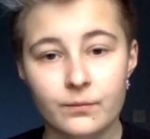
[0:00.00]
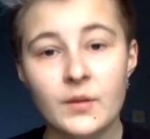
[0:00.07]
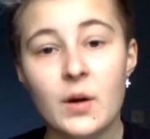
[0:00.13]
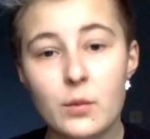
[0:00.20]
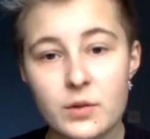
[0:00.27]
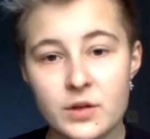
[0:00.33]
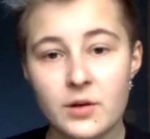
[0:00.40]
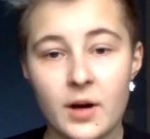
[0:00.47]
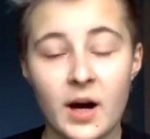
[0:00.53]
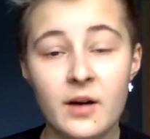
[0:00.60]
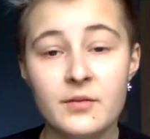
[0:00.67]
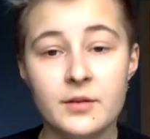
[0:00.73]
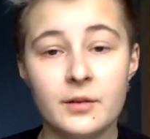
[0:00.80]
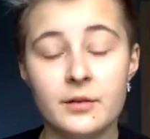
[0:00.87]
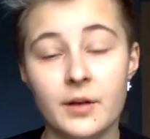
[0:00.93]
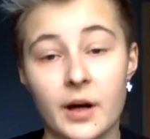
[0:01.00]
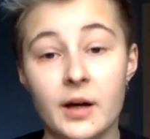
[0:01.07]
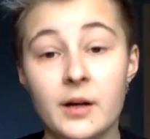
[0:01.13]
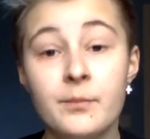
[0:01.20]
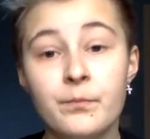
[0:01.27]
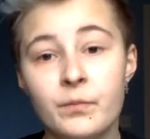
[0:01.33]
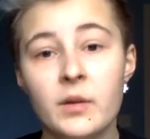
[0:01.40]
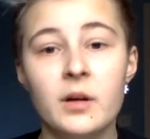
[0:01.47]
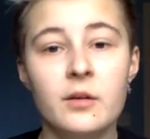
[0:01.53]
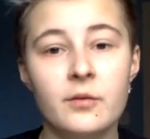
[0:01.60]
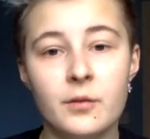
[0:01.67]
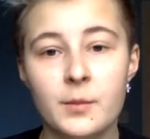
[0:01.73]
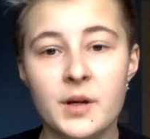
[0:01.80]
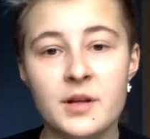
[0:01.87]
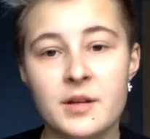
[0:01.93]
Now once you have done that, for
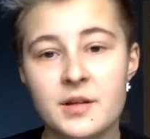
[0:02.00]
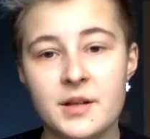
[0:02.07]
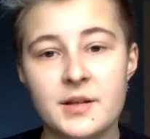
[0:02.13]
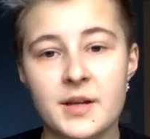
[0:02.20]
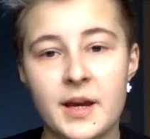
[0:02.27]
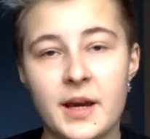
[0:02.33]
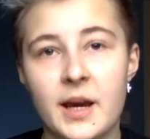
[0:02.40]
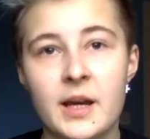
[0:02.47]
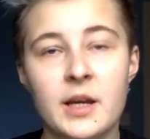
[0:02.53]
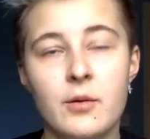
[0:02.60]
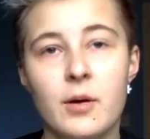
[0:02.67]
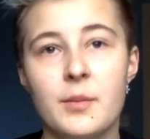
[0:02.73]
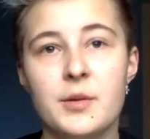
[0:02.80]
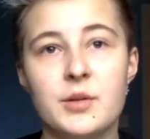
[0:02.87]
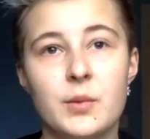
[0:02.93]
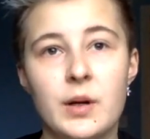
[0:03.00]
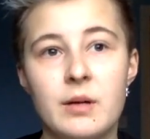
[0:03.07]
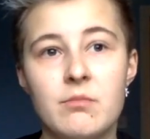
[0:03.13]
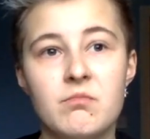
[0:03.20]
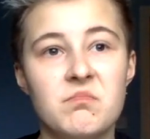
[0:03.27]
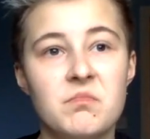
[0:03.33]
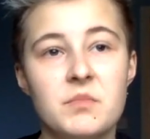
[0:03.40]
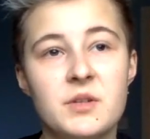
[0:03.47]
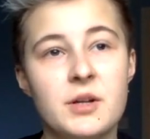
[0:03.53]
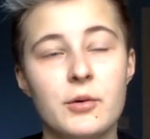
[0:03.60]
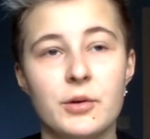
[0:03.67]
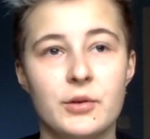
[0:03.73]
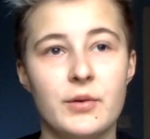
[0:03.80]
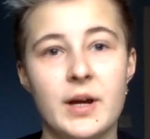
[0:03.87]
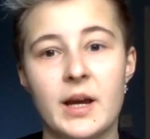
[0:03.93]
me this can take anywhere between 2 or
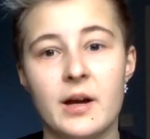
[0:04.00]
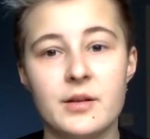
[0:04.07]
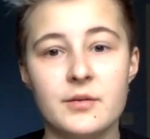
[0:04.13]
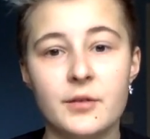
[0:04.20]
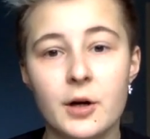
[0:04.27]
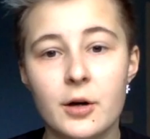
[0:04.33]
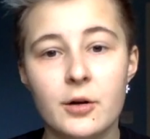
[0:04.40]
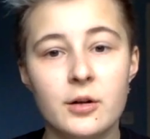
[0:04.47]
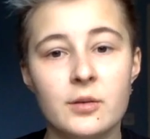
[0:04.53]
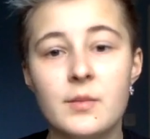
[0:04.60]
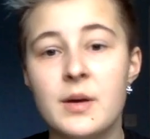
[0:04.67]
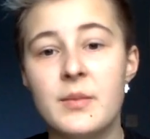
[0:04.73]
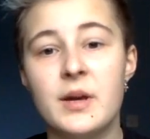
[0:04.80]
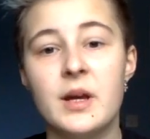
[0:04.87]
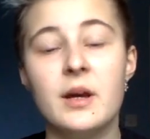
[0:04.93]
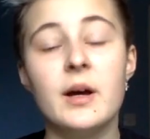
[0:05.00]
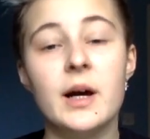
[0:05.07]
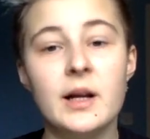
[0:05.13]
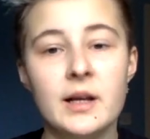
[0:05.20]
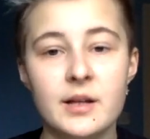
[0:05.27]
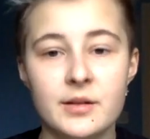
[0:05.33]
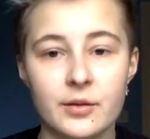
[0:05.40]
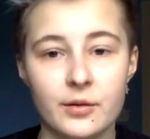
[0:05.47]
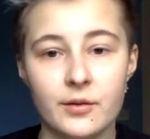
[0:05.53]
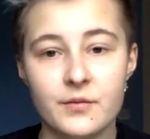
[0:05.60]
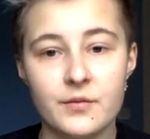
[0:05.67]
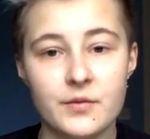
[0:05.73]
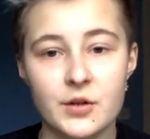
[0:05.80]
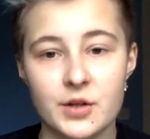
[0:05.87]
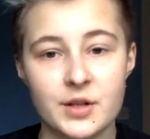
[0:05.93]
3 cans of Coke, maybe a litre of
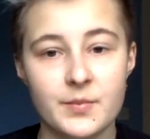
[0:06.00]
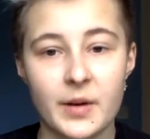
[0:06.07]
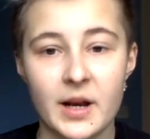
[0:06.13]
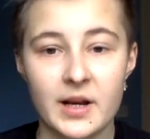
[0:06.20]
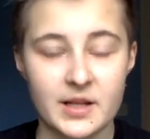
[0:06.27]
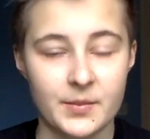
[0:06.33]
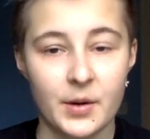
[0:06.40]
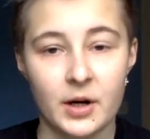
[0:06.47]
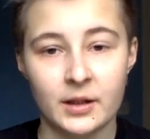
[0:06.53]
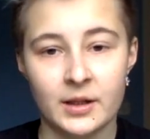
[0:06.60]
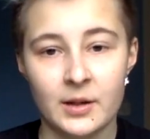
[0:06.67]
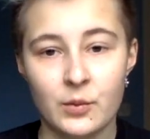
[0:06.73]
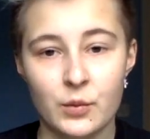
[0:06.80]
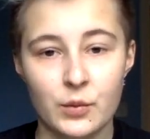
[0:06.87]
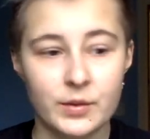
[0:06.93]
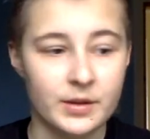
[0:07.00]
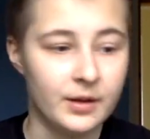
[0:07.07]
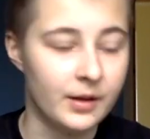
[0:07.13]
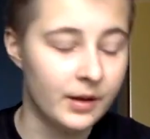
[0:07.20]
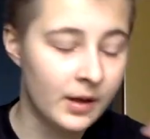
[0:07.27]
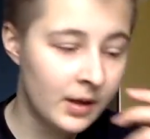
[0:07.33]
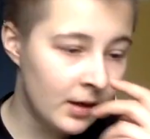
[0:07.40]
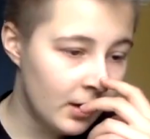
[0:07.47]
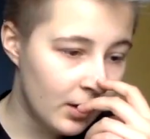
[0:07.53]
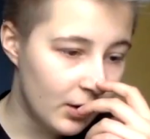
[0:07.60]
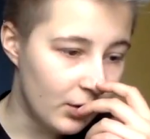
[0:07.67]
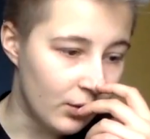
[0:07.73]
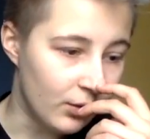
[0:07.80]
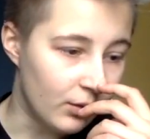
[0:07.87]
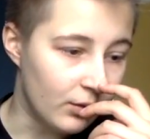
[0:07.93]
just plain sparkling water,
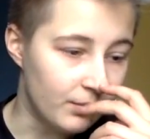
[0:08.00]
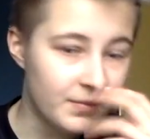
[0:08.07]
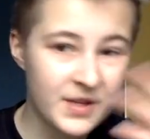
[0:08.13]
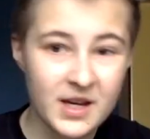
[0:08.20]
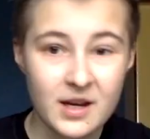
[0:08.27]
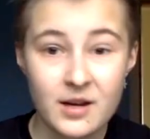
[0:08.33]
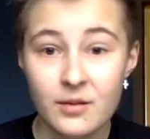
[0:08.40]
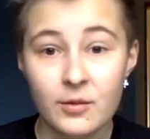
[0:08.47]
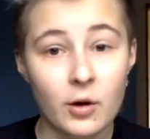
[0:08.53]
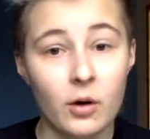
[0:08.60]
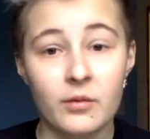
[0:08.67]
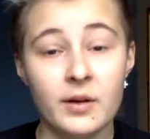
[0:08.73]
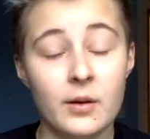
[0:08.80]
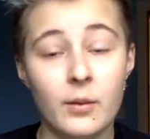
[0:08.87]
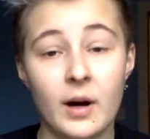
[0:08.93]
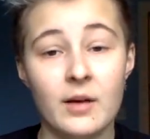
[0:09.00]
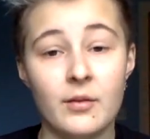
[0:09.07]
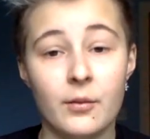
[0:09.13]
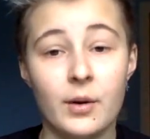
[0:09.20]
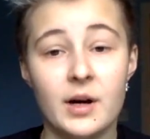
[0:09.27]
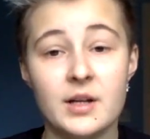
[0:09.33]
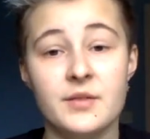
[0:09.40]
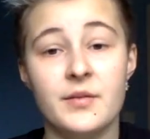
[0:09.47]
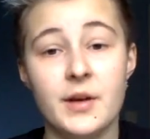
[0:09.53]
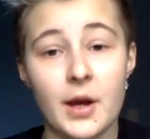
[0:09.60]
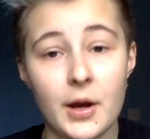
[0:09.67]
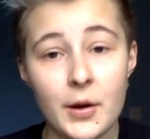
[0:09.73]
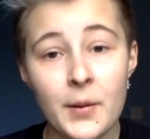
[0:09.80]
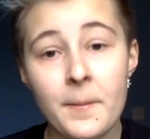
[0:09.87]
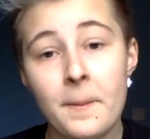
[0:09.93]
or tea, coffee, whatever works for
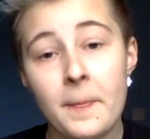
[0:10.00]
you.